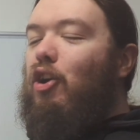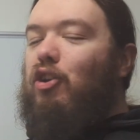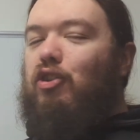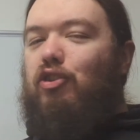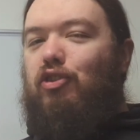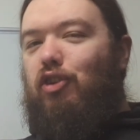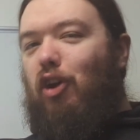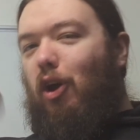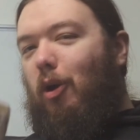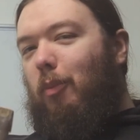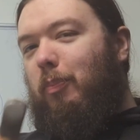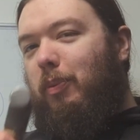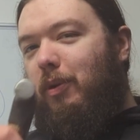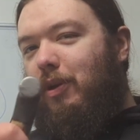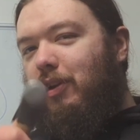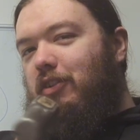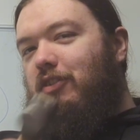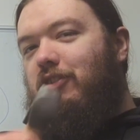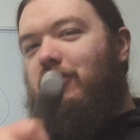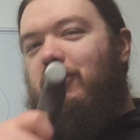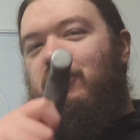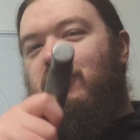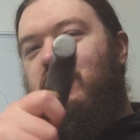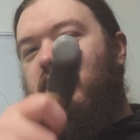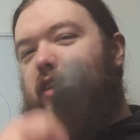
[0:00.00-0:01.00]
Not because
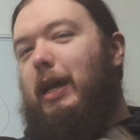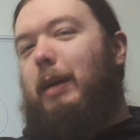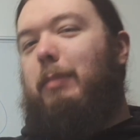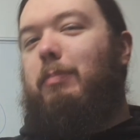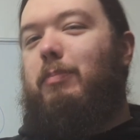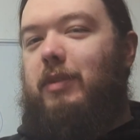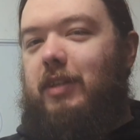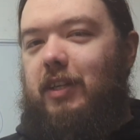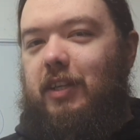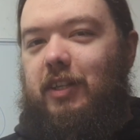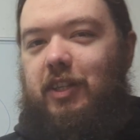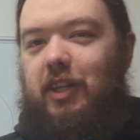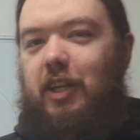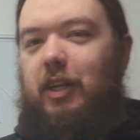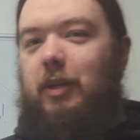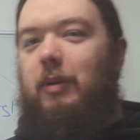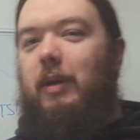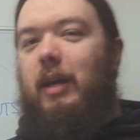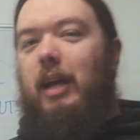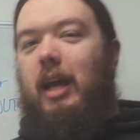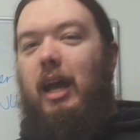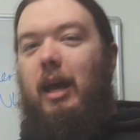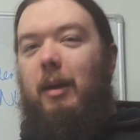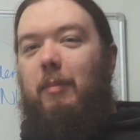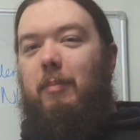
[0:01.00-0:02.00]
he's attempting to,
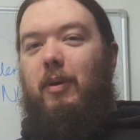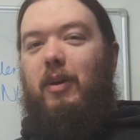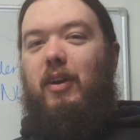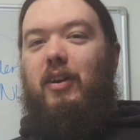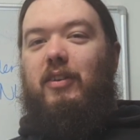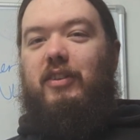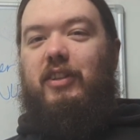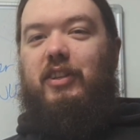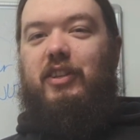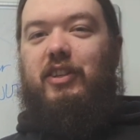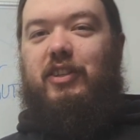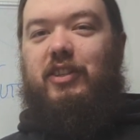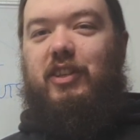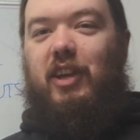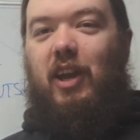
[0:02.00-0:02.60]
because he just